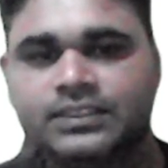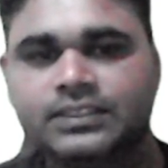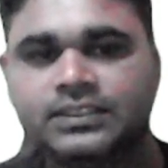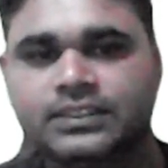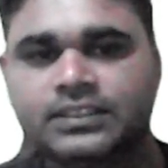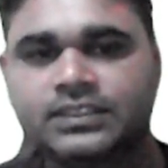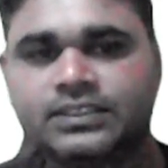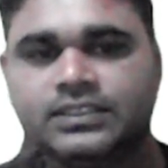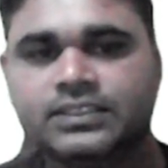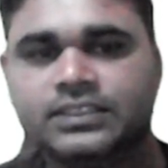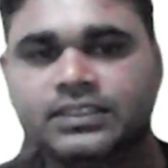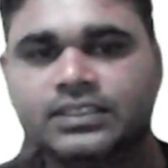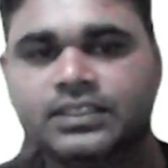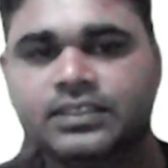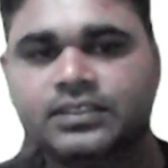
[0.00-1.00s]
is
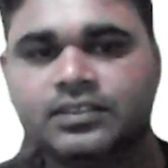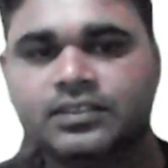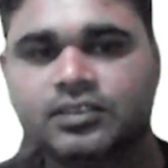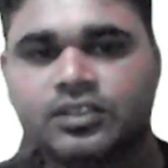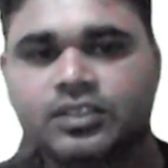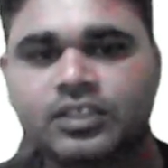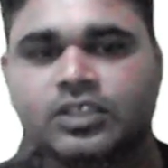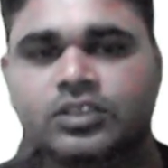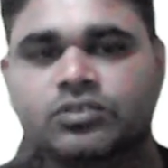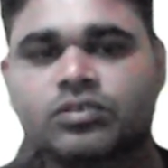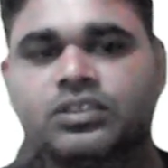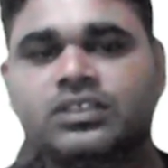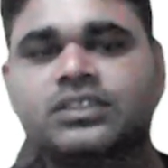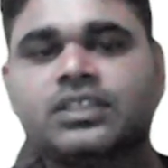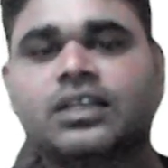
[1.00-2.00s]
needed. So
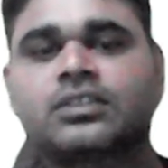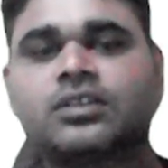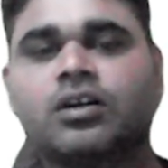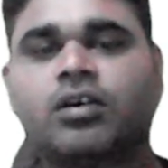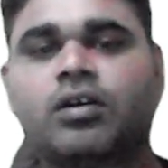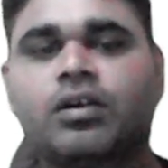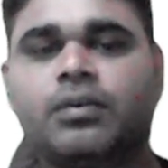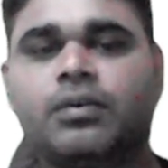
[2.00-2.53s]
these are the